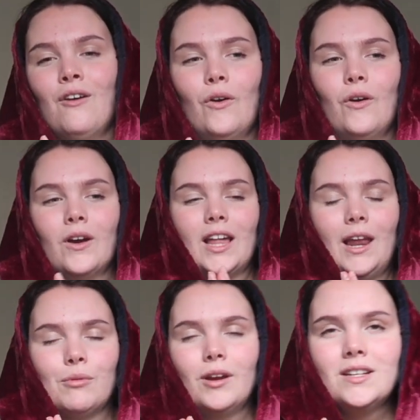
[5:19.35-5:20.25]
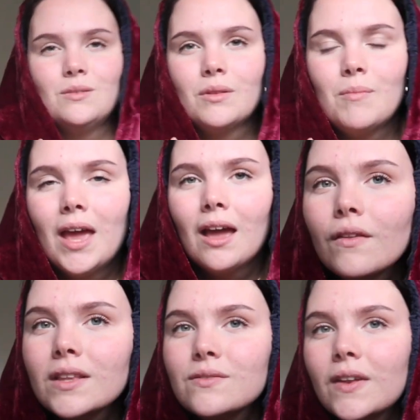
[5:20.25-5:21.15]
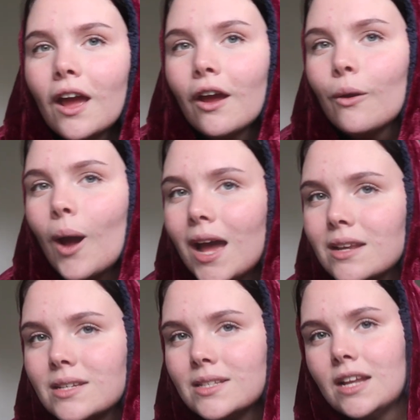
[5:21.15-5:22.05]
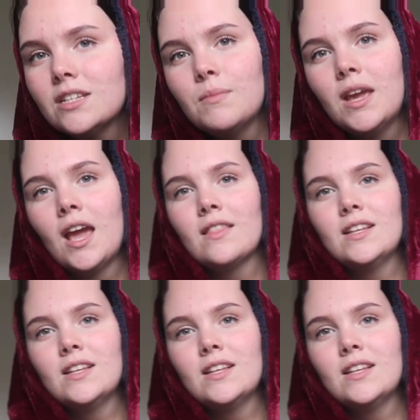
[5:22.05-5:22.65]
for collaborating with me on this video and sending me